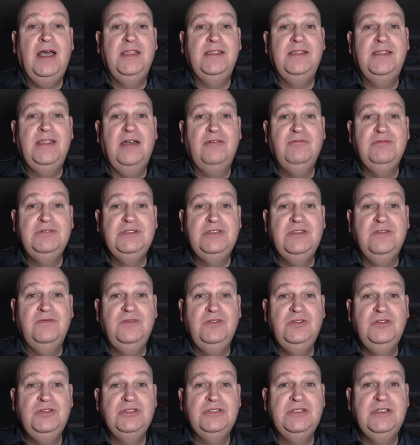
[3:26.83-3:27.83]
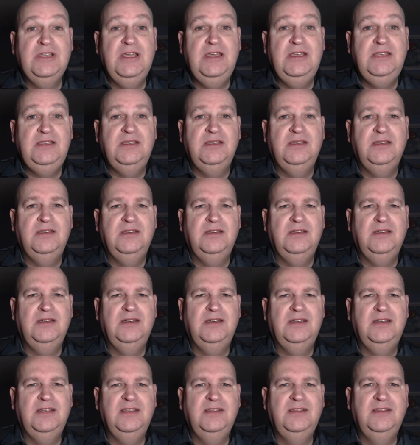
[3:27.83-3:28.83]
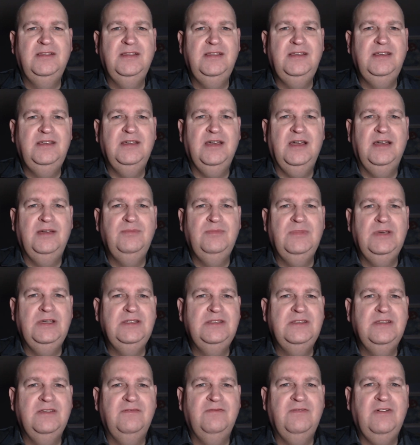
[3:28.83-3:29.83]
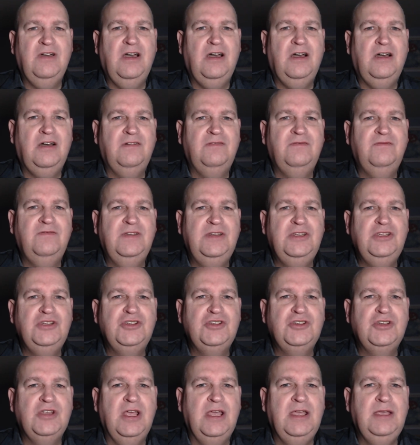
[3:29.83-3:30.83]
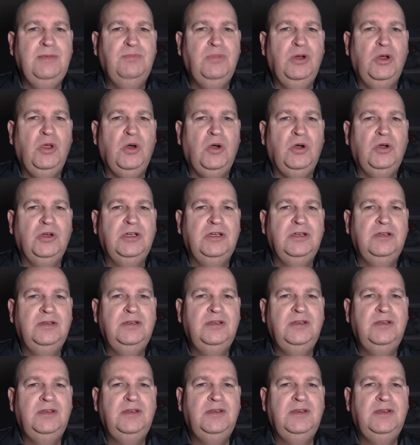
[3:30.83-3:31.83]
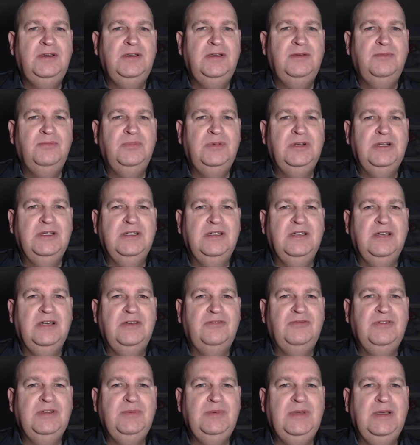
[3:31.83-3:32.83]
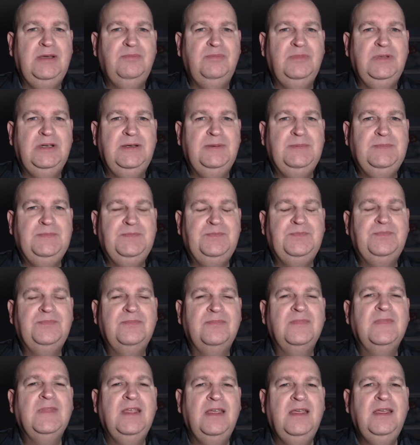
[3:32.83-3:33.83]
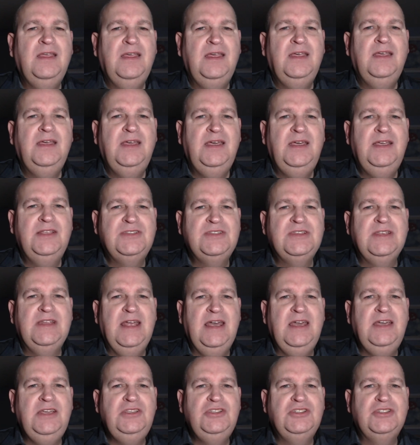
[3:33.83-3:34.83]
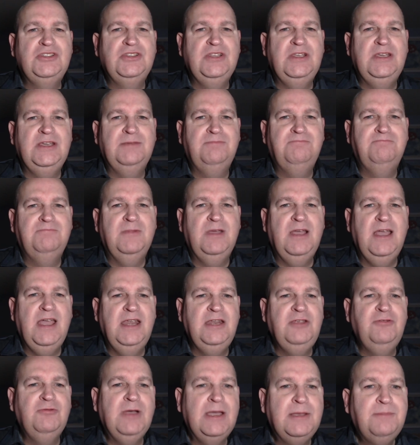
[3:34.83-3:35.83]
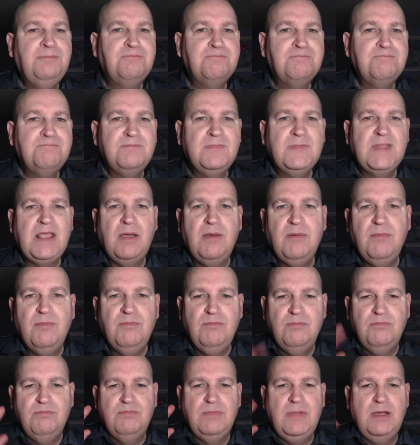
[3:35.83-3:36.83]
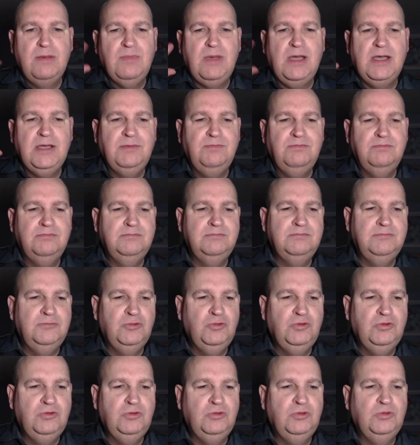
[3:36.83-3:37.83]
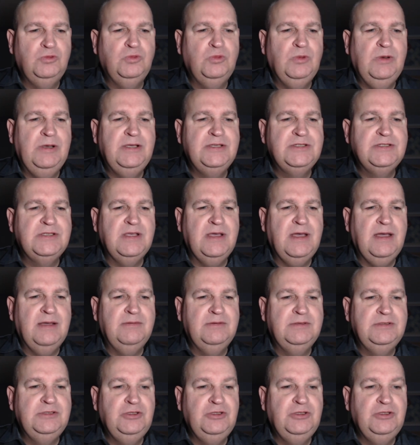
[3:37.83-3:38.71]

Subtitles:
That was the first day, and I think I might have half finished a blog, but I can't remember. It's an age thing. Anyway, bye-bye. Where's that?